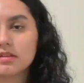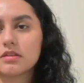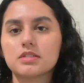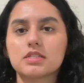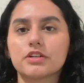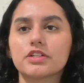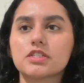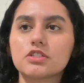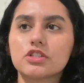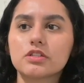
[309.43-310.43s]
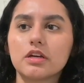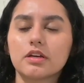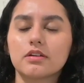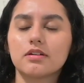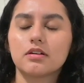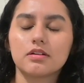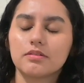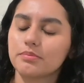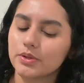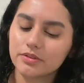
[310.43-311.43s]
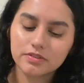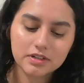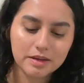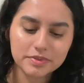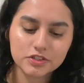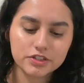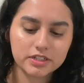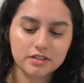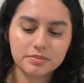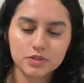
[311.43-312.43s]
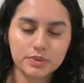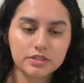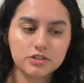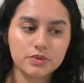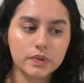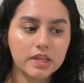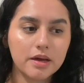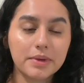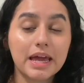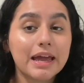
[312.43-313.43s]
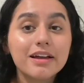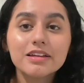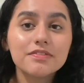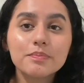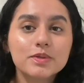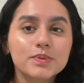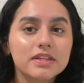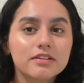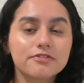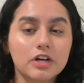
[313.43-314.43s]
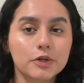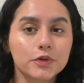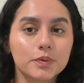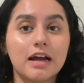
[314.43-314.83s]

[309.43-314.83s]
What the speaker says: The series is just like beautiful chemistry between the two of them, and even between the friend group.